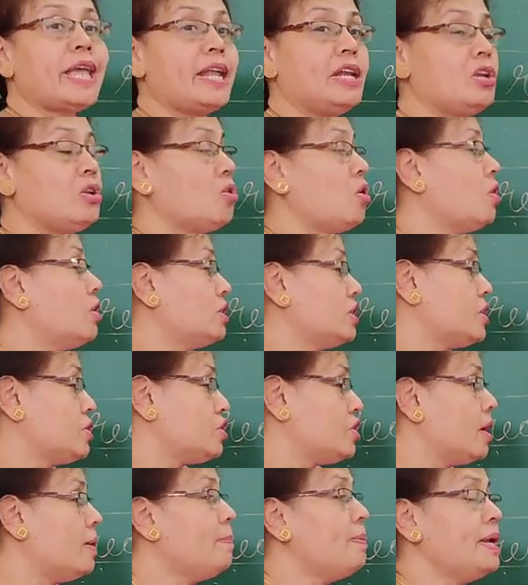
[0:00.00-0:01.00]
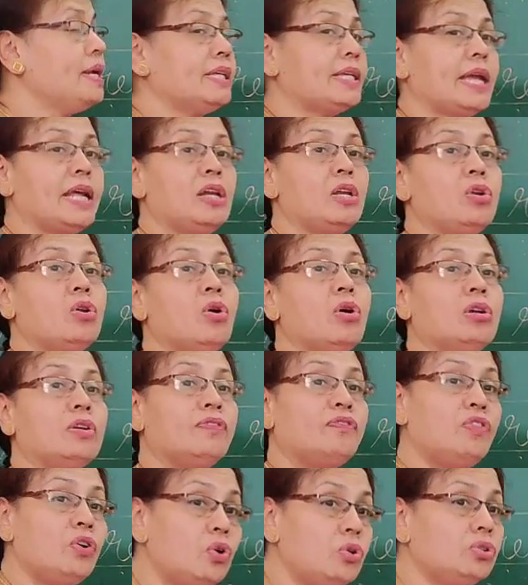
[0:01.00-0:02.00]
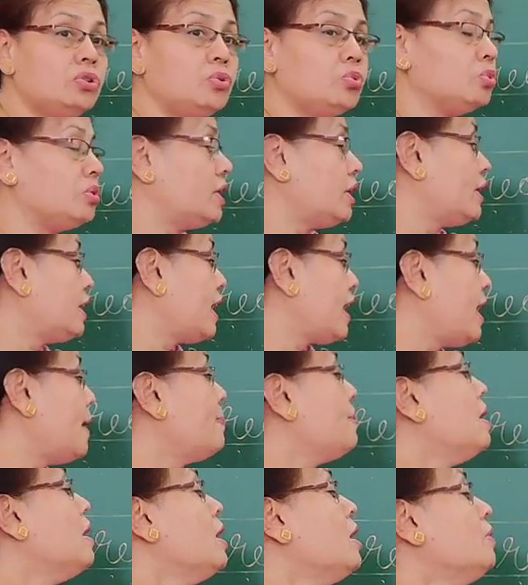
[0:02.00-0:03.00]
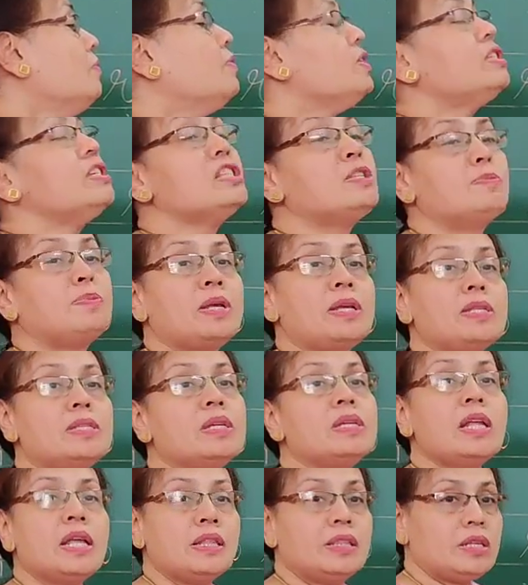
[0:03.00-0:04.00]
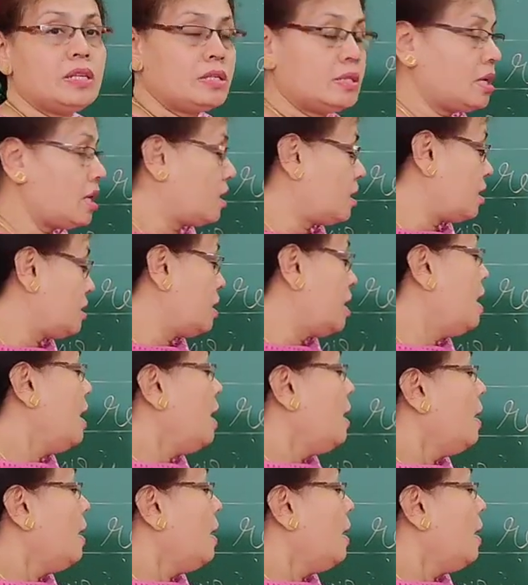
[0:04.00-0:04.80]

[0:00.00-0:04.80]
cannot jump and cannot flow through the gap which is present in the circuit.